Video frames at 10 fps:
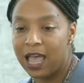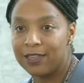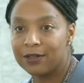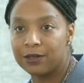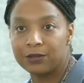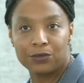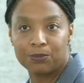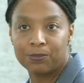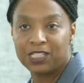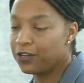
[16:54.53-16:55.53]
either
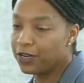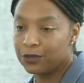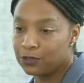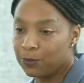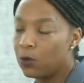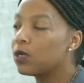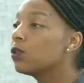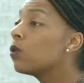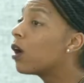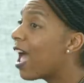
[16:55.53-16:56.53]
material
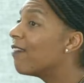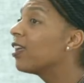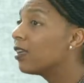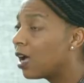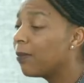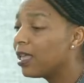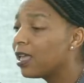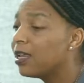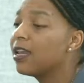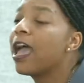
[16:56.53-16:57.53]
supports or having coming
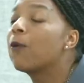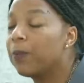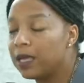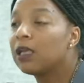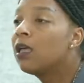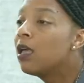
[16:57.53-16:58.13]
in and helping